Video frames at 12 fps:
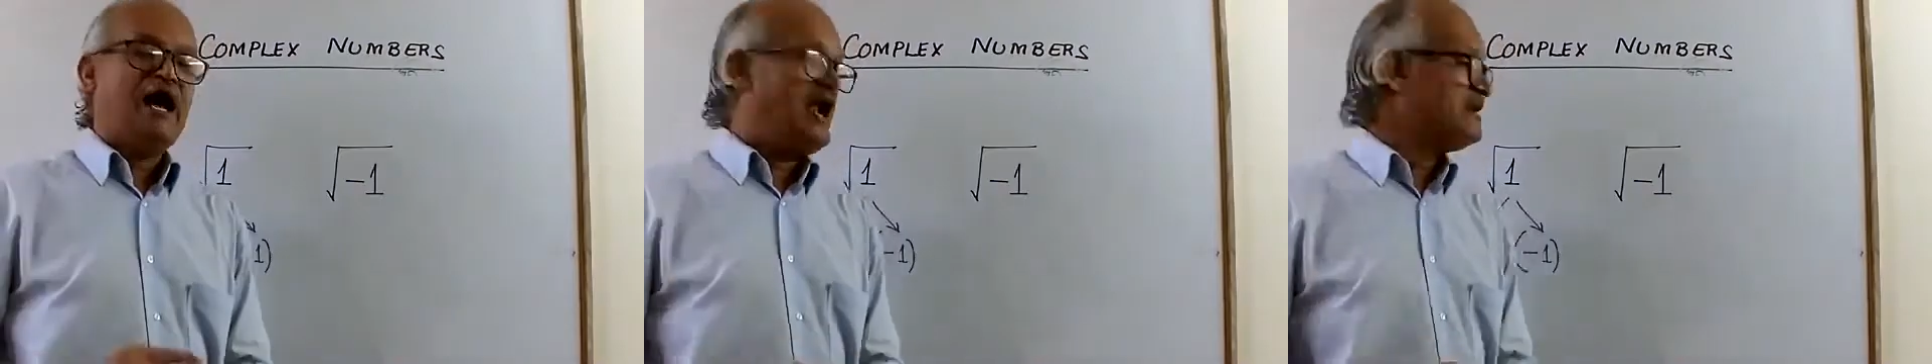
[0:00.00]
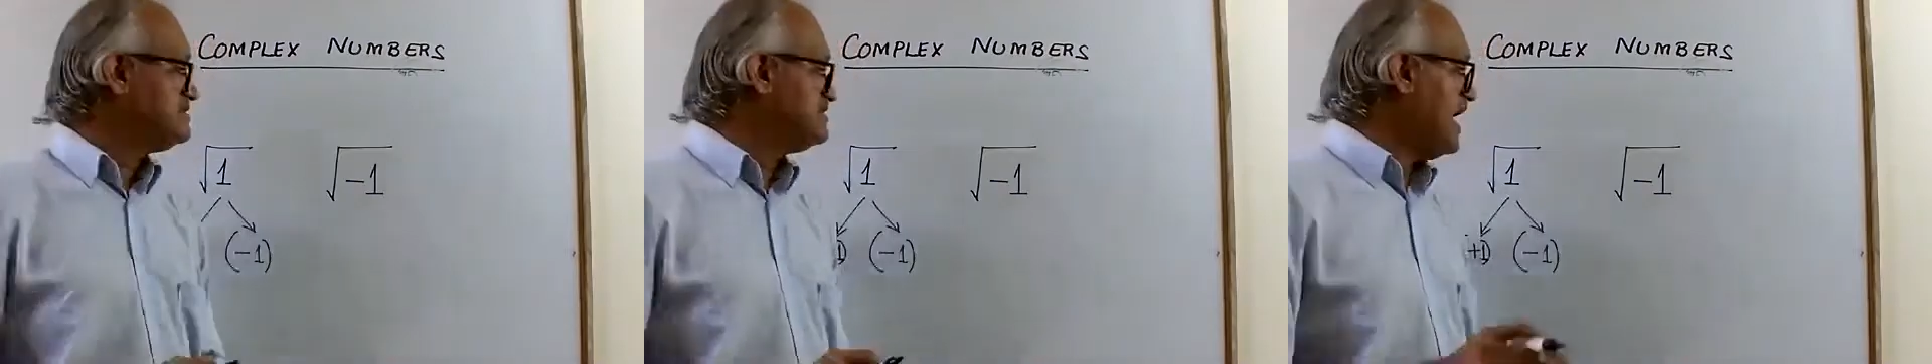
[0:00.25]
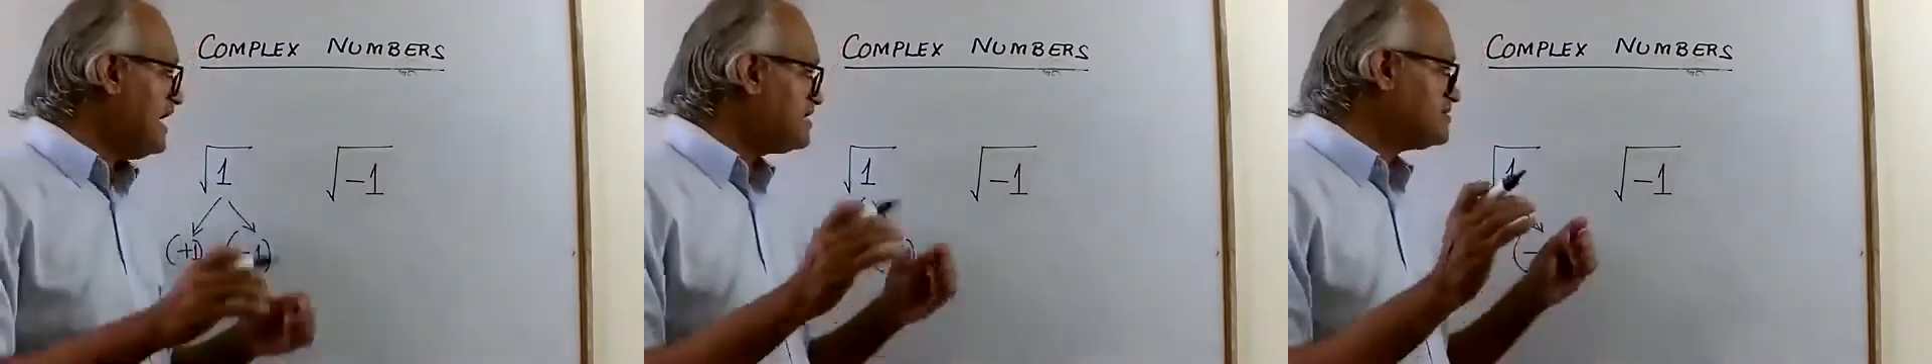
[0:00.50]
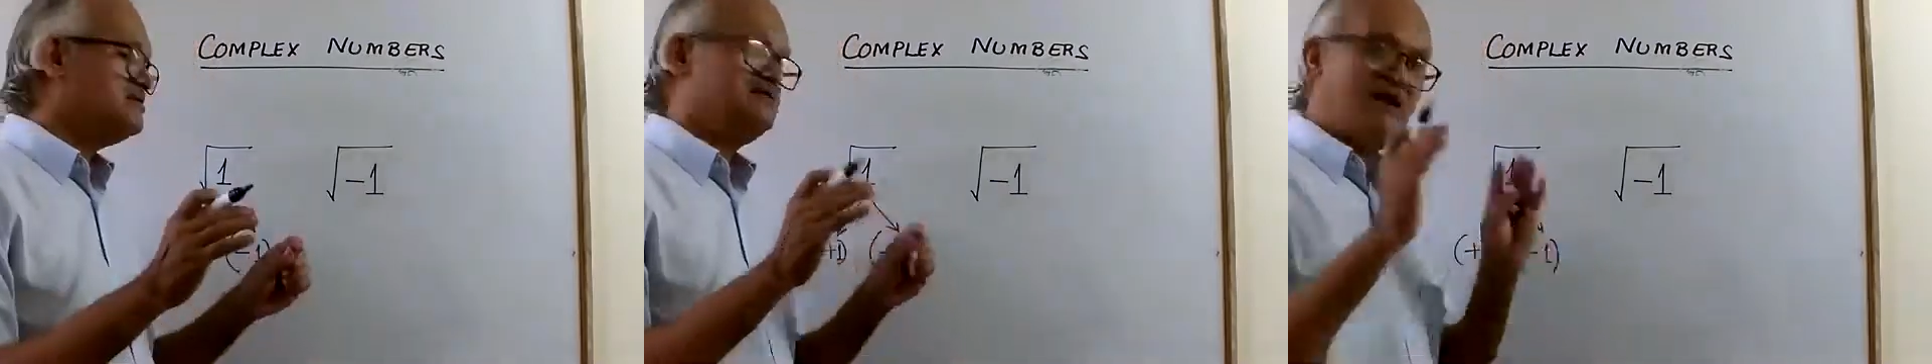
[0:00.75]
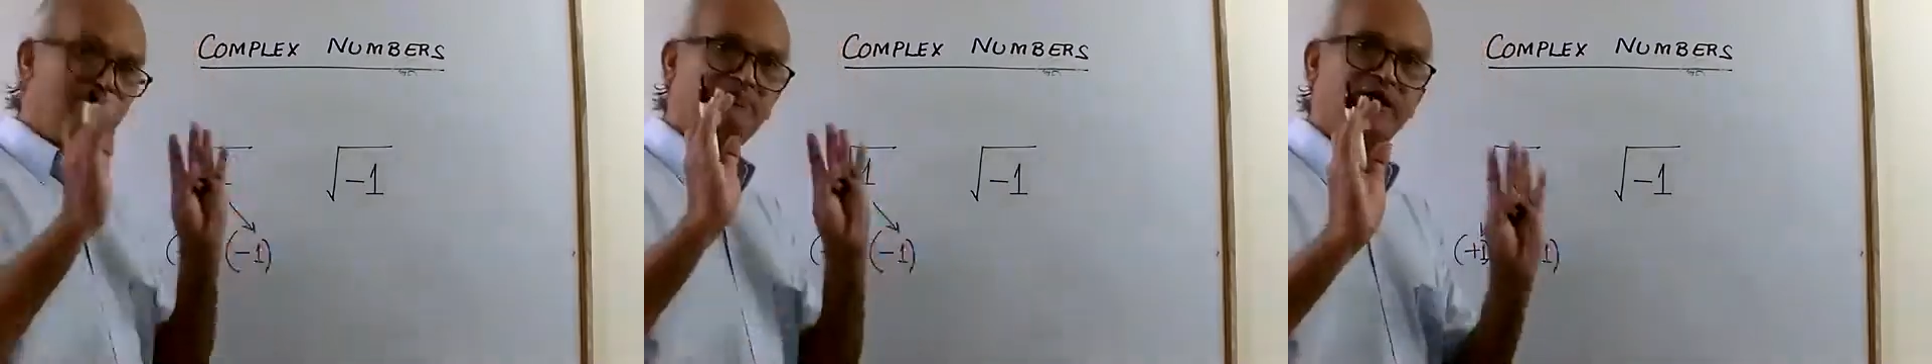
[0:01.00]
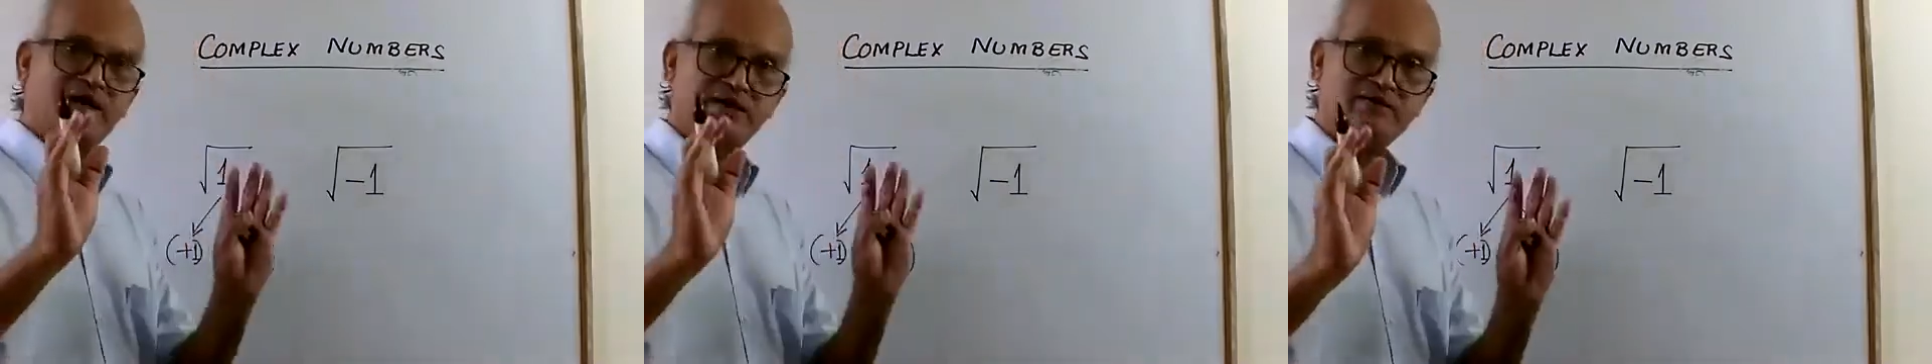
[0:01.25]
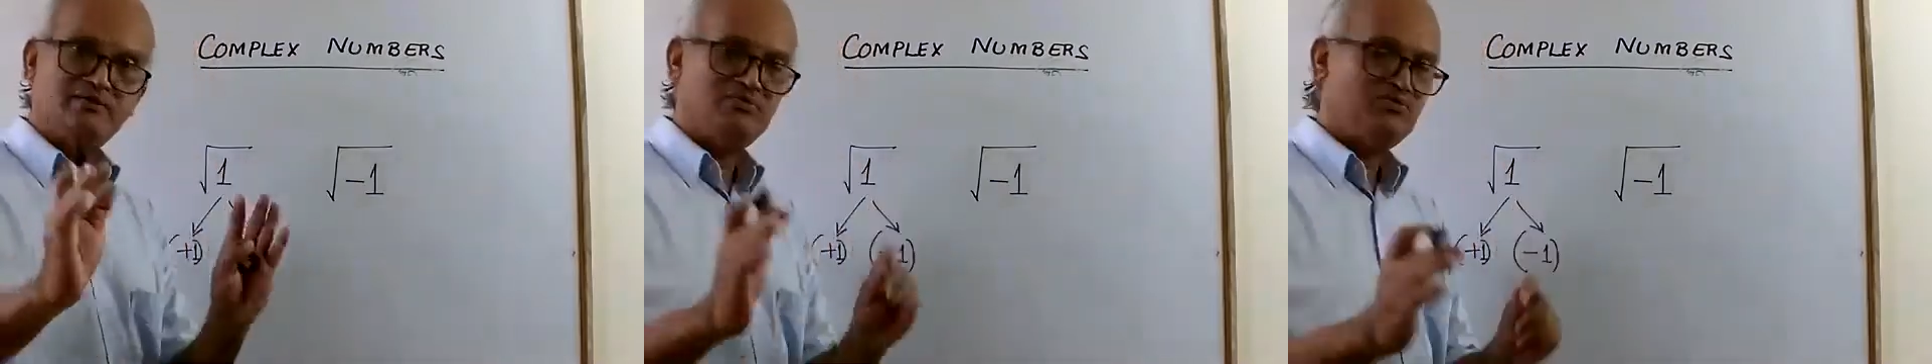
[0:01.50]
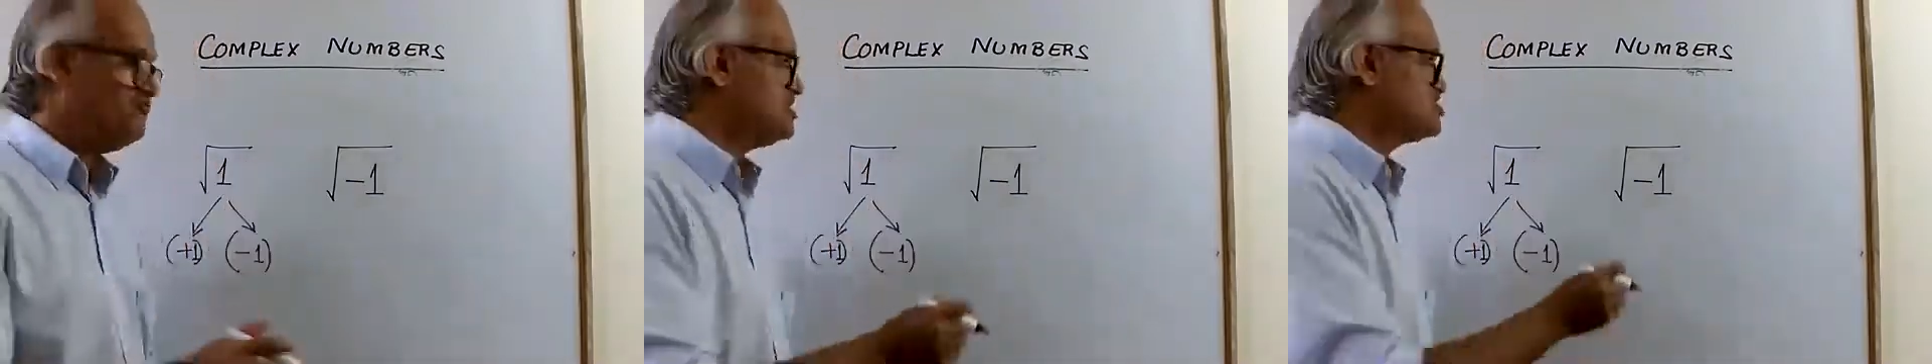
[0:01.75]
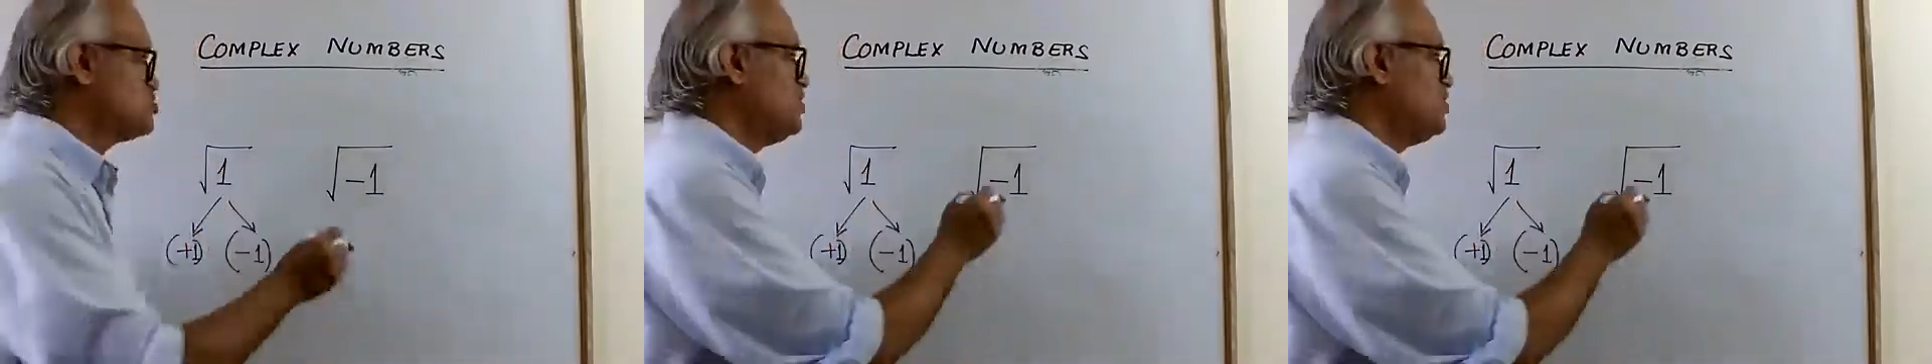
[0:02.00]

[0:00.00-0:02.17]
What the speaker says: And that number, which